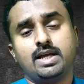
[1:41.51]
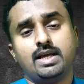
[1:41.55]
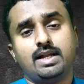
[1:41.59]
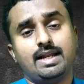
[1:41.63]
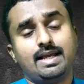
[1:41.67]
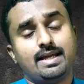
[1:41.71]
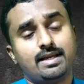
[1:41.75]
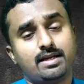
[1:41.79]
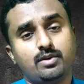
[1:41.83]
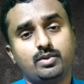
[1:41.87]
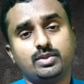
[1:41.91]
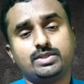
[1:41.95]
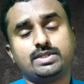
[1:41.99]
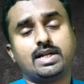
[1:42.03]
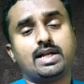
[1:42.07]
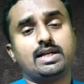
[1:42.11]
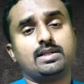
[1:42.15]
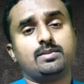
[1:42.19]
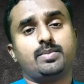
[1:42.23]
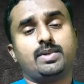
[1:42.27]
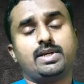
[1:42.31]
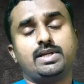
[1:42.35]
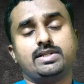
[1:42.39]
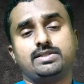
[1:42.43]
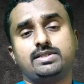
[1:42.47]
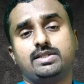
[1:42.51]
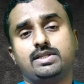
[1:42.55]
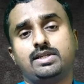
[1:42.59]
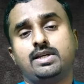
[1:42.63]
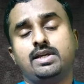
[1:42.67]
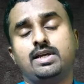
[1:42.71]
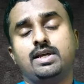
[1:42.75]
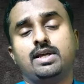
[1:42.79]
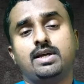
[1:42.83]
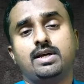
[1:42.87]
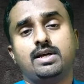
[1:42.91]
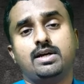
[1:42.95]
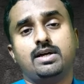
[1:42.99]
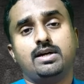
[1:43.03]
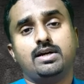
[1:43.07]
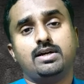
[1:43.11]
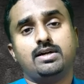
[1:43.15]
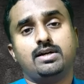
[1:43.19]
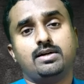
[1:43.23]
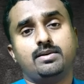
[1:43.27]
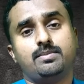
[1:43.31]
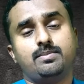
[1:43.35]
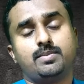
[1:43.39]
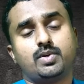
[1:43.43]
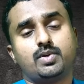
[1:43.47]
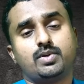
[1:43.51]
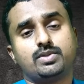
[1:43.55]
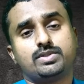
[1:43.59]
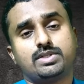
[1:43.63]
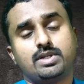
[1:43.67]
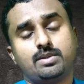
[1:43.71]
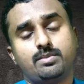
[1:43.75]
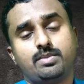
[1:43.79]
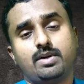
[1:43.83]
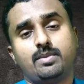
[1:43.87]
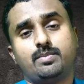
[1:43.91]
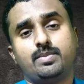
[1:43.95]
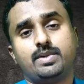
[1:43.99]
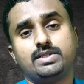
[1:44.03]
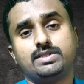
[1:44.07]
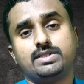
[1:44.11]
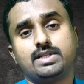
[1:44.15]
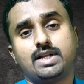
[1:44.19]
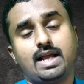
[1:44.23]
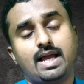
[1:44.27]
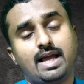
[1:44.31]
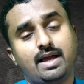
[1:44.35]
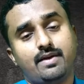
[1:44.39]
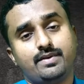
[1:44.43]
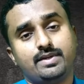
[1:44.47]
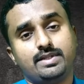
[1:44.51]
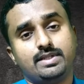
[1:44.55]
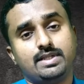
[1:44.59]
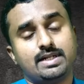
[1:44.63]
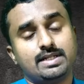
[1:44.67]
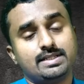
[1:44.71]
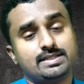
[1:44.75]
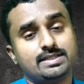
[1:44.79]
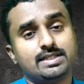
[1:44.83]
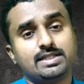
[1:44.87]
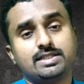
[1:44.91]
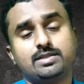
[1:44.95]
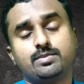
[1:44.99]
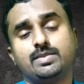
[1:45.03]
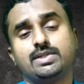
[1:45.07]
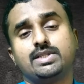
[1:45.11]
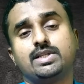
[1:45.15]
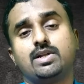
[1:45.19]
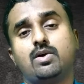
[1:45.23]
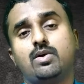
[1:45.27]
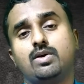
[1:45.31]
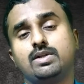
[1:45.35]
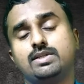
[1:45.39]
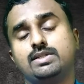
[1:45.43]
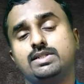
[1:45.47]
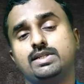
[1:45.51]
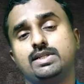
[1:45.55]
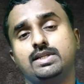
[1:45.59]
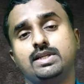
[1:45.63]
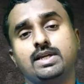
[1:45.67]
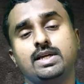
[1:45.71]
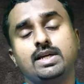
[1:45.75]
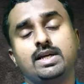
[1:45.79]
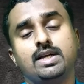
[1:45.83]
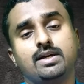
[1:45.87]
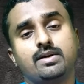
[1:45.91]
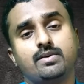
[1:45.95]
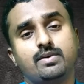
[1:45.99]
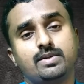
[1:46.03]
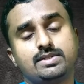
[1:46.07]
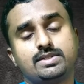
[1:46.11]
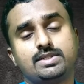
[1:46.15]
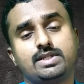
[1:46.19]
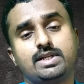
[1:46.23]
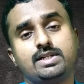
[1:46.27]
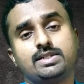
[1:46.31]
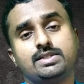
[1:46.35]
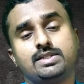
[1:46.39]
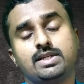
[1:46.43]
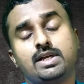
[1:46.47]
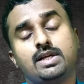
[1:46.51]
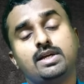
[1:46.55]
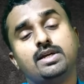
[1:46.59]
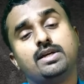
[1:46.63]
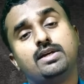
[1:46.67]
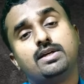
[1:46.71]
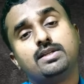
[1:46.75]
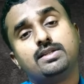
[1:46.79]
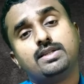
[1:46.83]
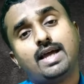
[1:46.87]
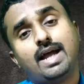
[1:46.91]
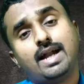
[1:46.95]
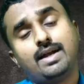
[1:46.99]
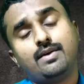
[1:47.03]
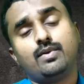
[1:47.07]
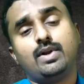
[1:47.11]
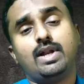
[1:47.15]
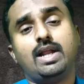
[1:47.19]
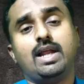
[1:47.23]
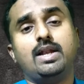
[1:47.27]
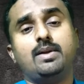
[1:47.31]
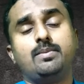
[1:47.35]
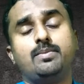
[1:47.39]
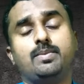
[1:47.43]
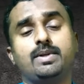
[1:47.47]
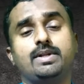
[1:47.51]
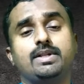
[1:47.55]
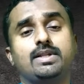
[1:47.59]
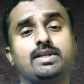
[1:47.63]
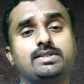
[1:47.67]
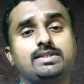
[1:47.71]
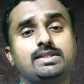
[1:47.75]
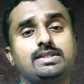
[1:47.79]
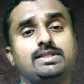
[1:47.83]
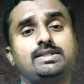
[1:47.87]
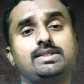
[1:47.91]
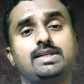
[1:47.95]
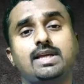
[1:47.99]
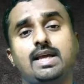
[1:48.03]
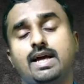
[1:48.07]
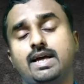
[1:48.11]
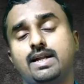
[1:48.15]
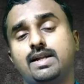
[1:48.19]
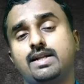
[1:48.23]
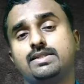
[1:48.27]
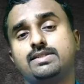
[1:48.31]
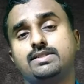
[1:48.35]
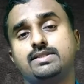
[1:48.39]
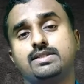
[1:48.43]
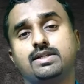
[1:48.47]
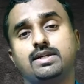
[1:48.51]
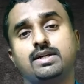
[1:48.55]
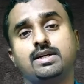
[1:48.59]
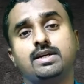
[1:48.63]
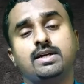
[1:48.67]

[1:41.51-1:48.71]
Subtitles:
like Gujarat PSC question papers are having the research methodology questions, that will help in the CCRH